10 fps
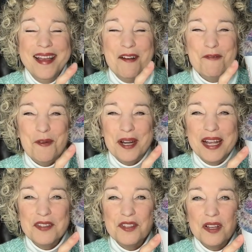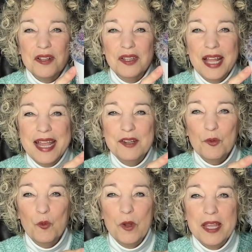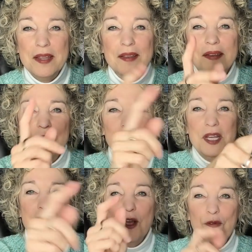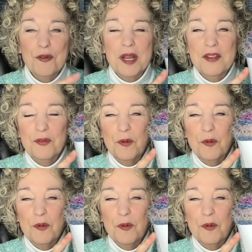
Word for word: for next late week video for next